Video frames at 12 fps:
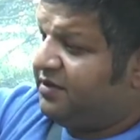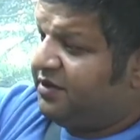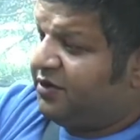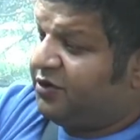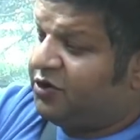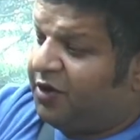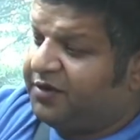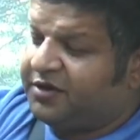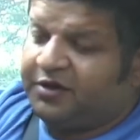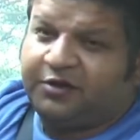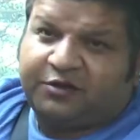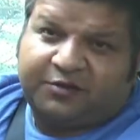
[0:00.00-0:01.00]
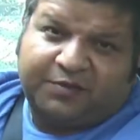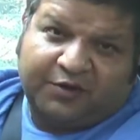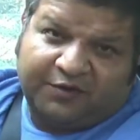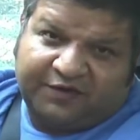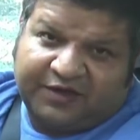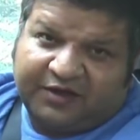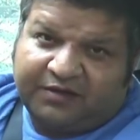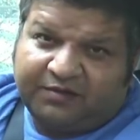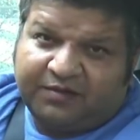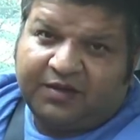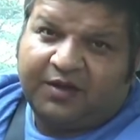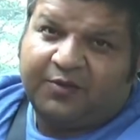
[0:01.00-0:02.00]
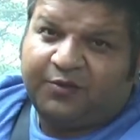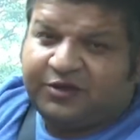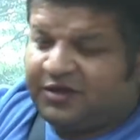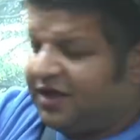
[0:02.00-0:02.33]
the odometer used to be over here, which